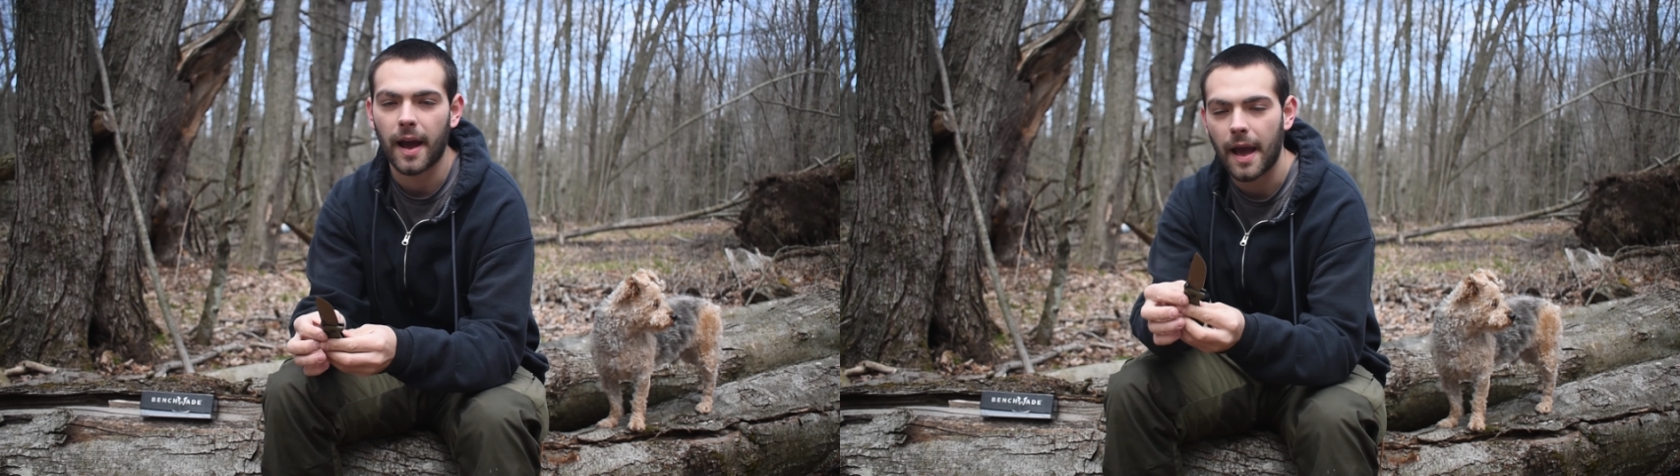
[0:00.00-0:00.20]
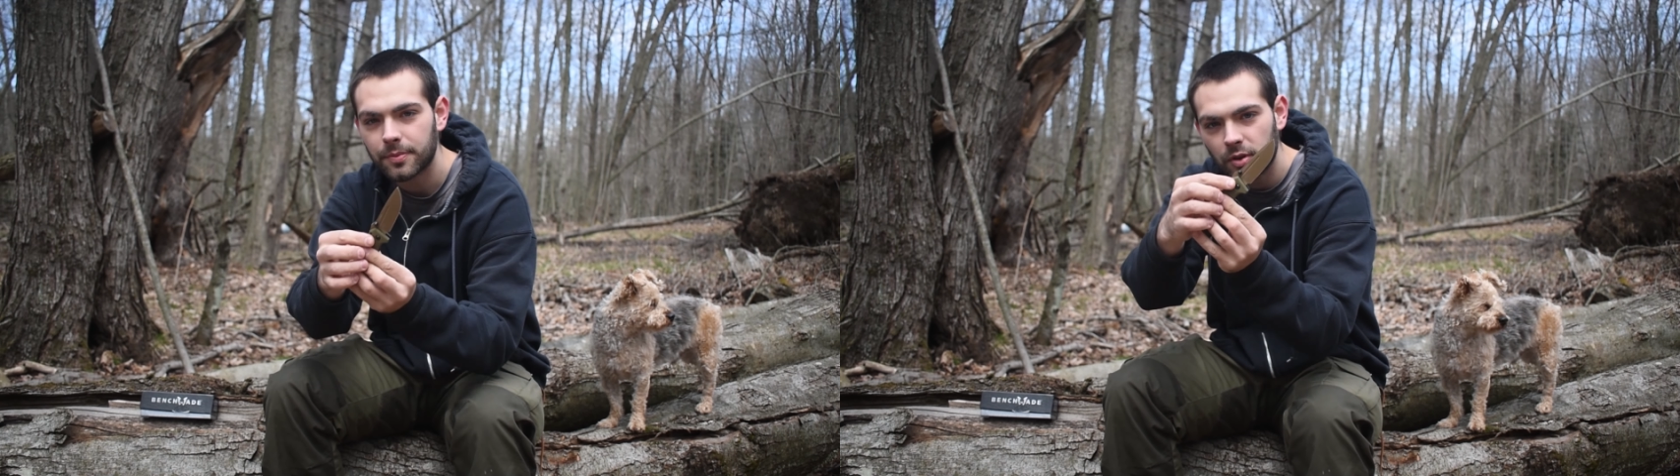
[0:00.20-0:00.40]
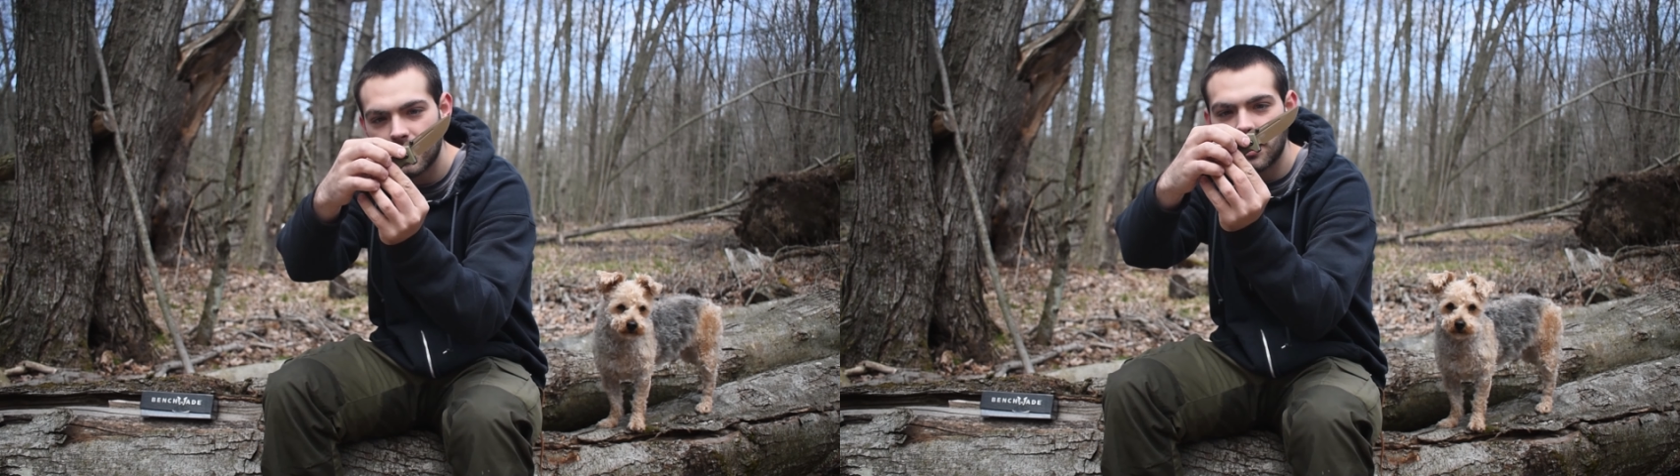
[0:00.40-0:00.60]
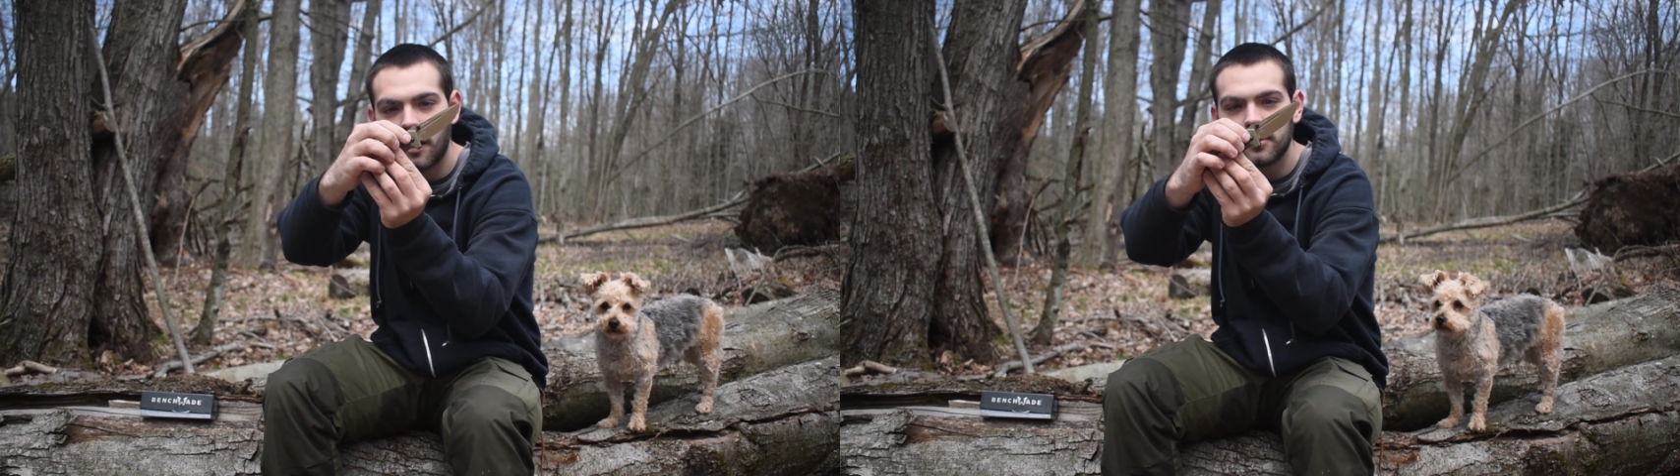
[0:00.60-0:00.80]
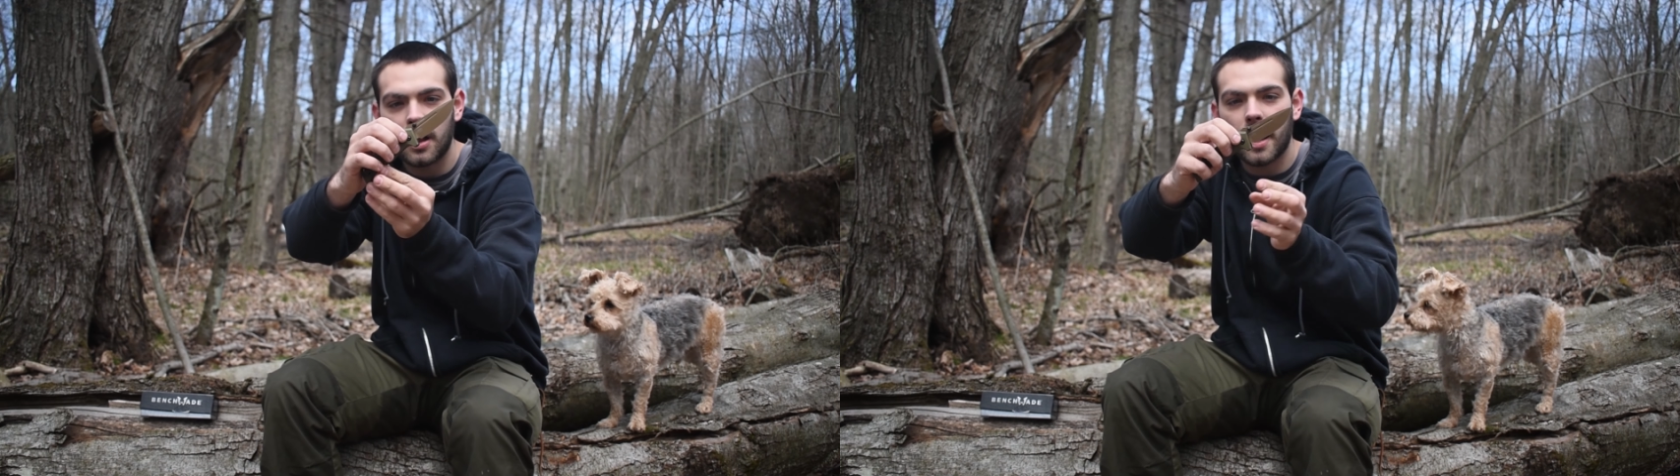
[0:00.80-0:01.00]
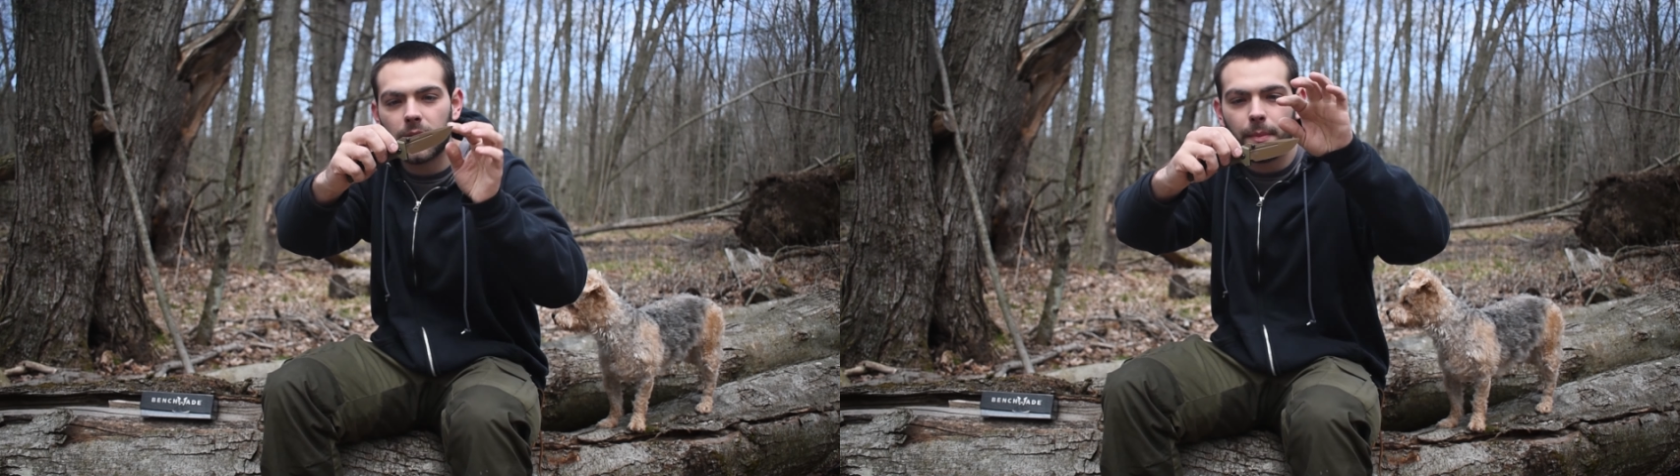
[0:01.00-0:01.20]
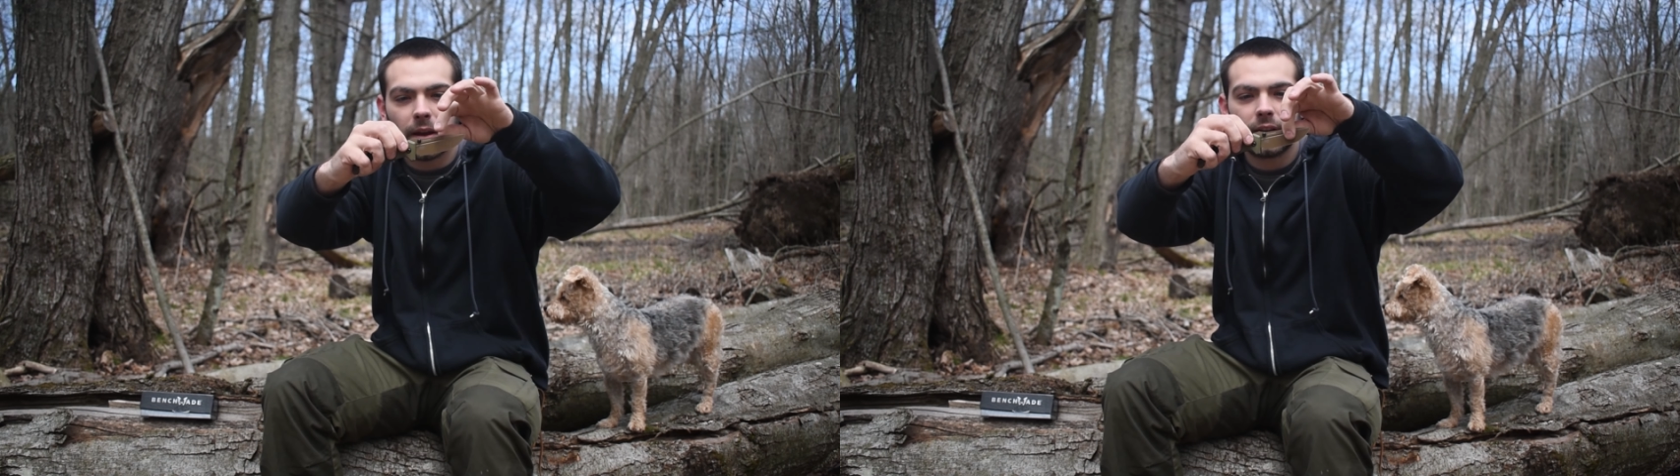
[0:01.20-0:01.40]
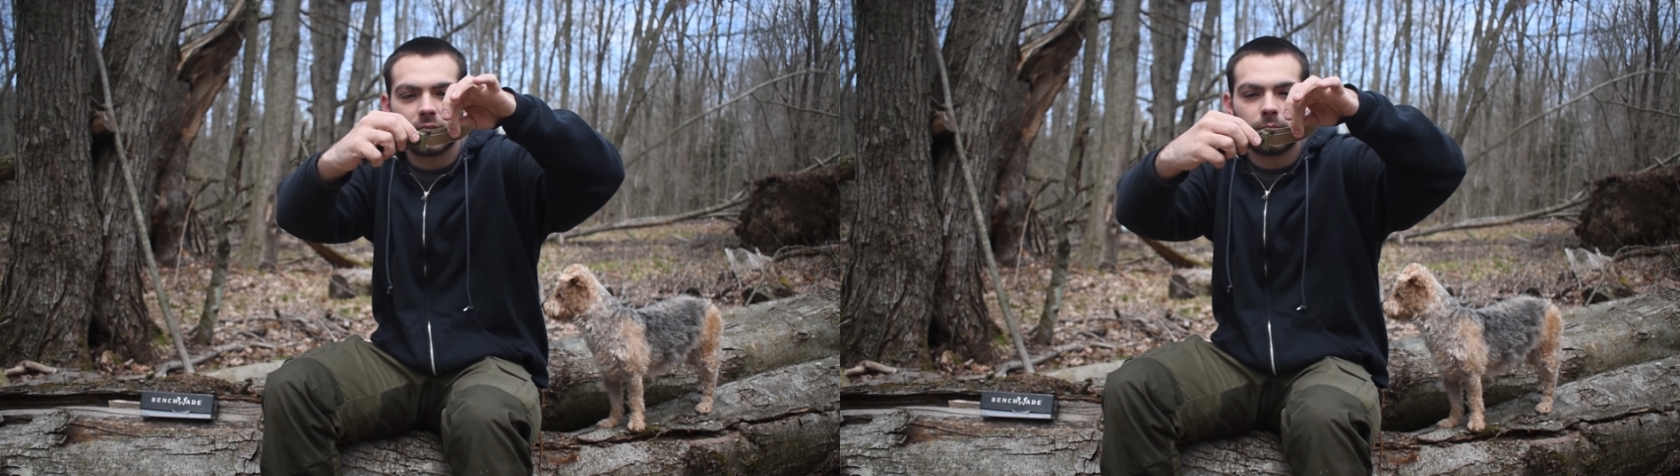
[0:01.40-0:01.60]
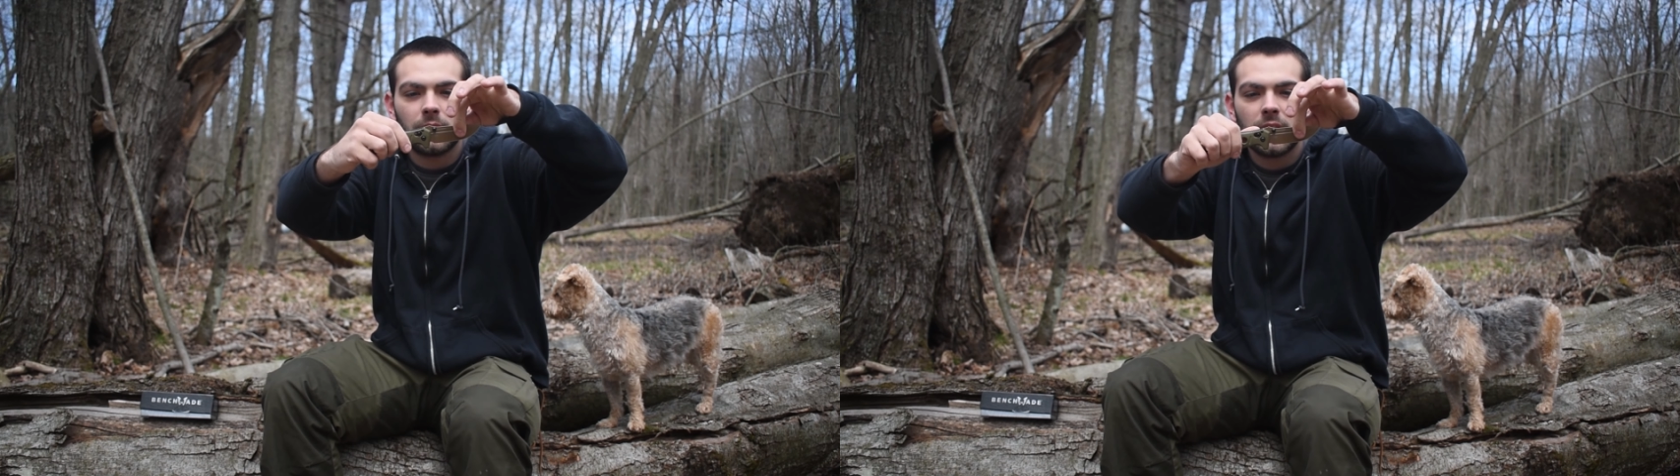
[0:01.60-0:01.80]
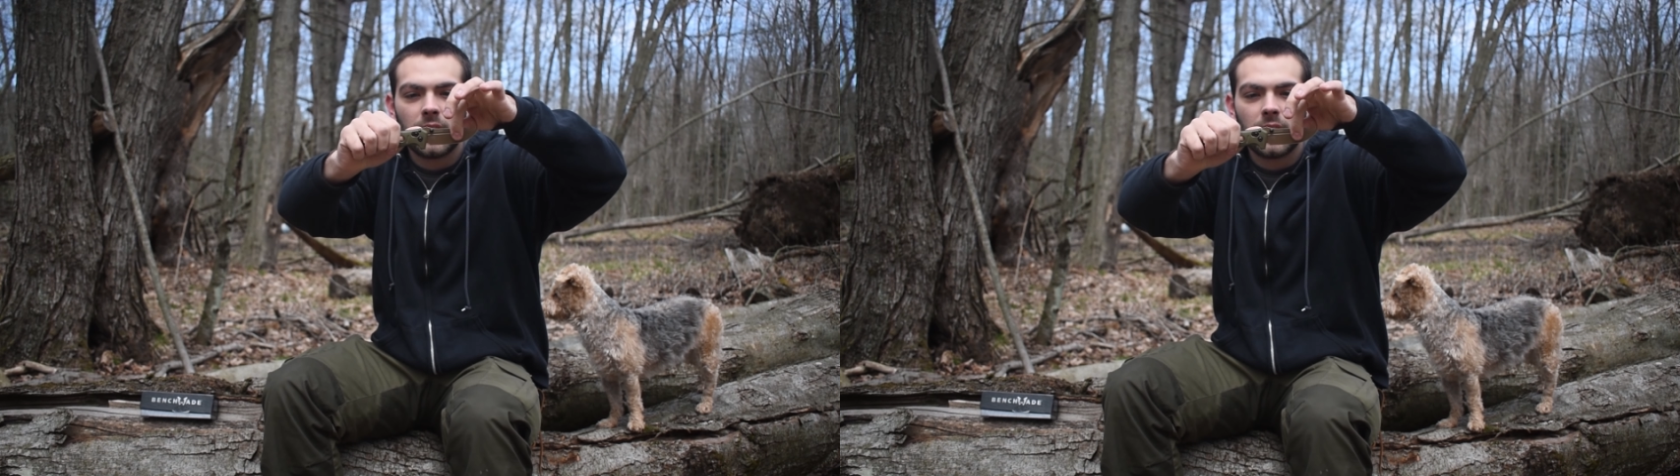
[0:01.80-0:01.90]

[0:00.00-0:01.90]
I absolutely love the locking mechanism.